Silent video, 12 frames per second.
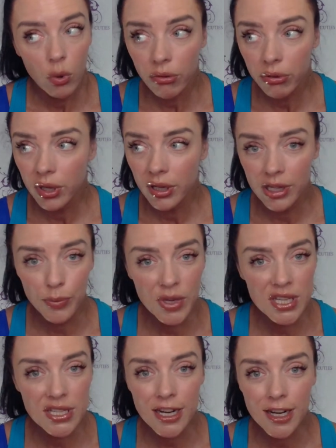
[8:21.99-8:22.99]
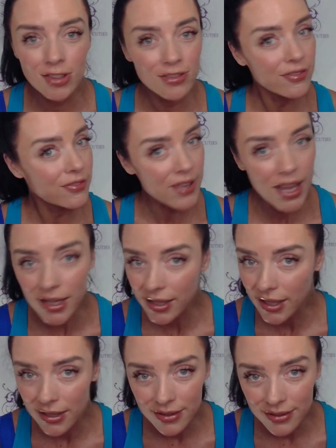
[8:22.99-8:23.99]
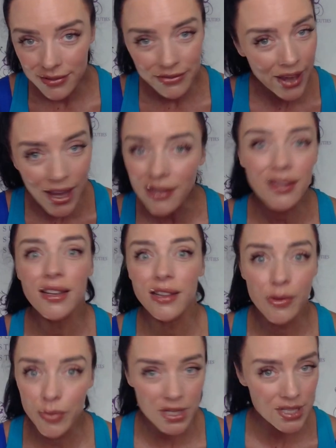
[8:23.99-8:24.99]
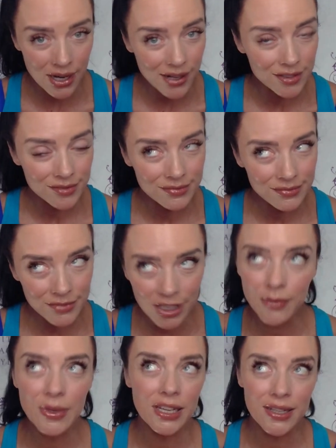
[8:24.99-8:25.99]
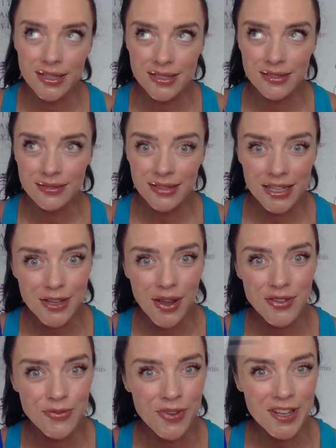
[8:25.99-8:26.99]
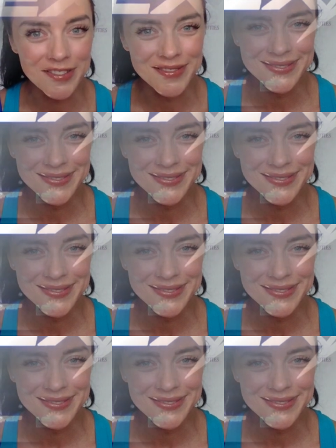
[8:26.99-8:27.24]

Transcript: Whew, Olympia's here. Finally. Finally, Olympia's here. Oh my goodness. Let's go have some fun.